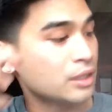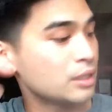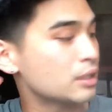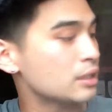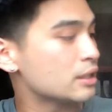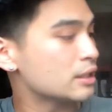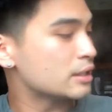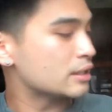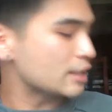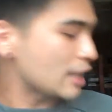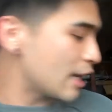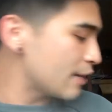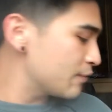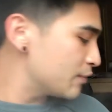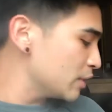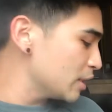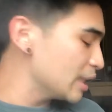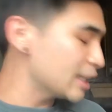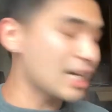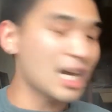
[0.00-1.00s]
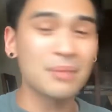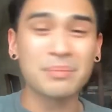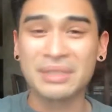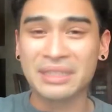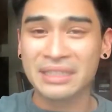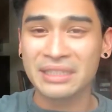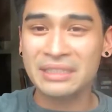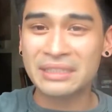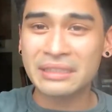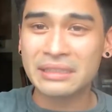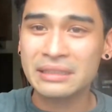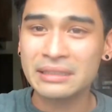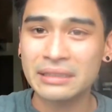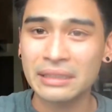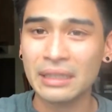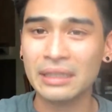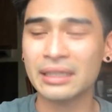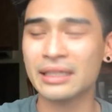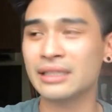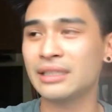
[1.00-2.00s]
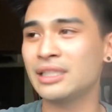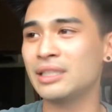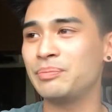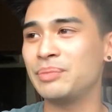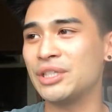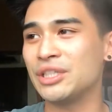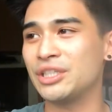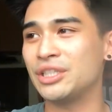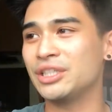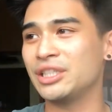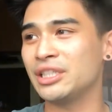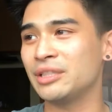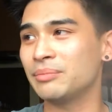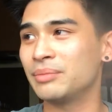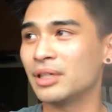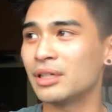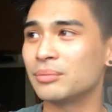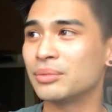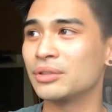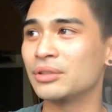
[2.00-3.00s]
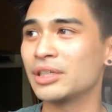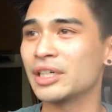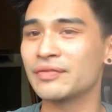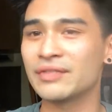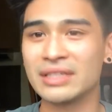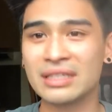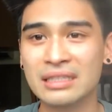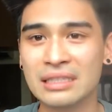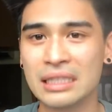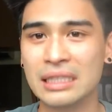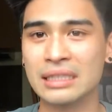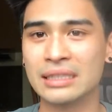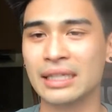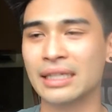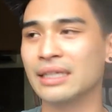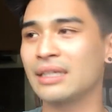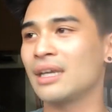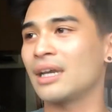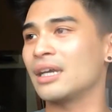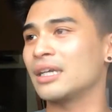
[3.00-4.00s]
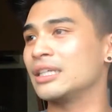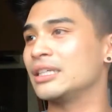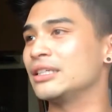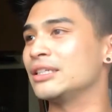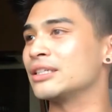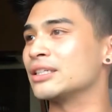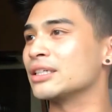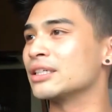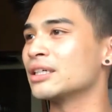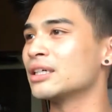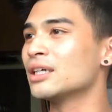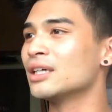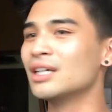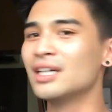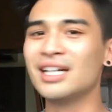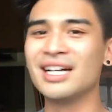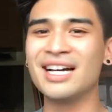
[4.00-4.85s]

because I feel like I've been stuck in this BGC bubble ever since I got here.